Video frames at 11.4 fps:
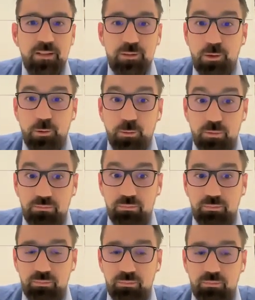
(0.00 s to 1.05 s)
So
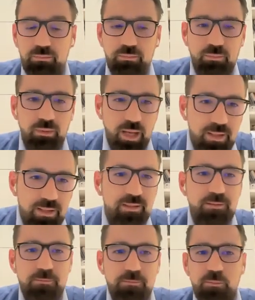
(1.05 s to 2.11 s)

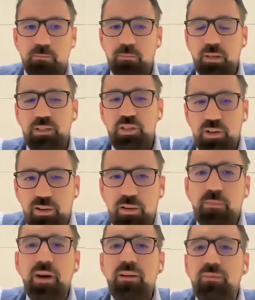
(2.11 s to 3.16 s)
that's generally
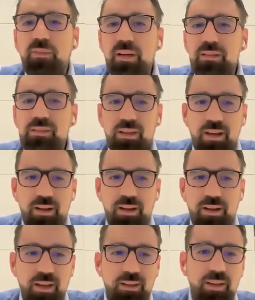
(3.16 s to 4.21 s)
my advice.
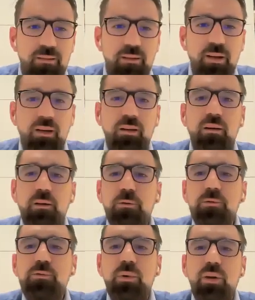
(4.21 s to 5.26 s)
And I can
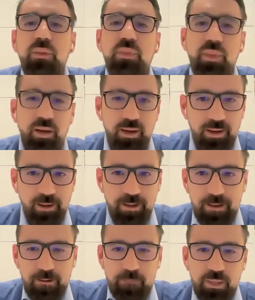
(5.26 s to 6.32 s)
close with the
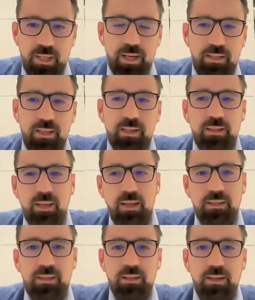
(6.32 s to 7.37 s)
idea that